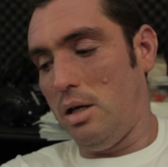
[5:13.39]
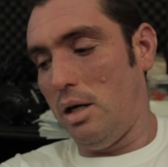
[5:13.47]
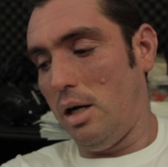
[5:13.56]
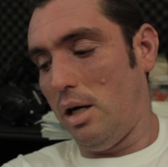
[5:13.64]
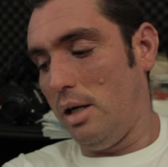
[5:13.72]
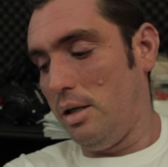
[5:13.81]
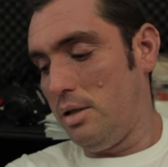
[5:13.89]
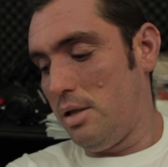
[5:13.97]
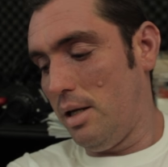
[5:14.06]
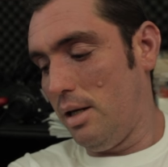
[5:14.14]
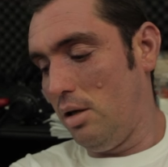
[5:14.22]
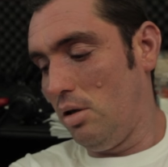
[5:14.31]

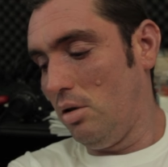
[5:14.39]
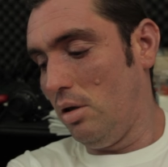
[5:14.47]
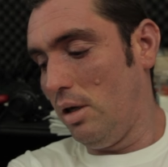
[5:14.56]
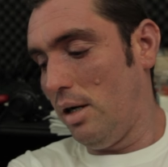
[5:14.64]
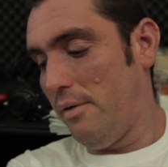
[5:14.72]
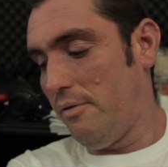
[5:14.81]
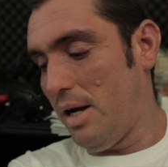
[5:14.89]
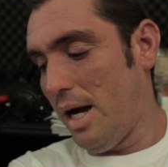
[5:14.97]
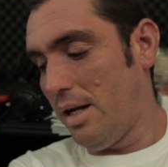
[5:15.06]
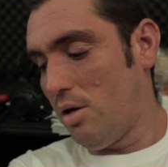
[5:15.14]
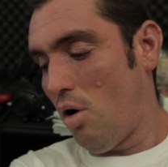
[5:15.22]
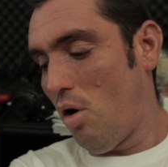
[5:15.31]
until I've
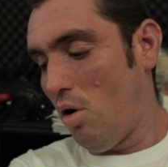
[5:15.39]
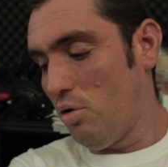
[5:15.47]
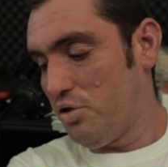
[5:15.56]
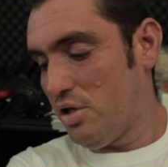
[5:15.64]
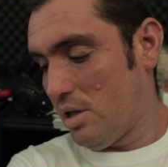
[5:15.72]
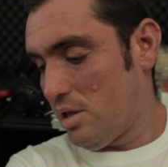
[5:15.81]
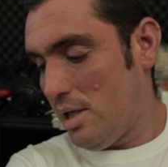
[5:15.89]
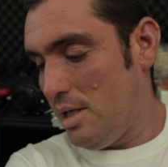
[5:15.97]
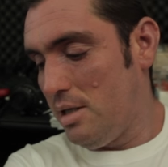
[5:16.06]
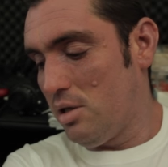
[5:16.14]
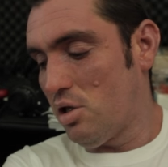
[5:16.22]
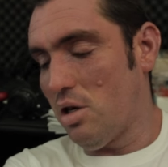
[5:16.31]
got all
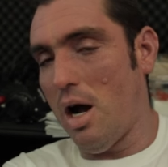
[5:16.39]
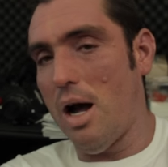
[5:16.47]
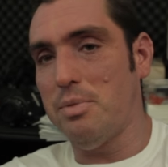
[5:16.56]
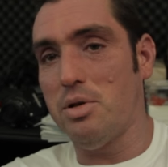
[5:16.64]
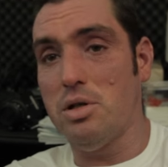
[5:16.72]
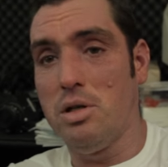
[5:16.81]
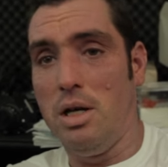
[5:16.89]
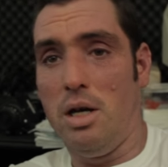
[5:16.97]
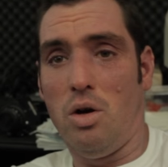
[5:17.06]
16 stops.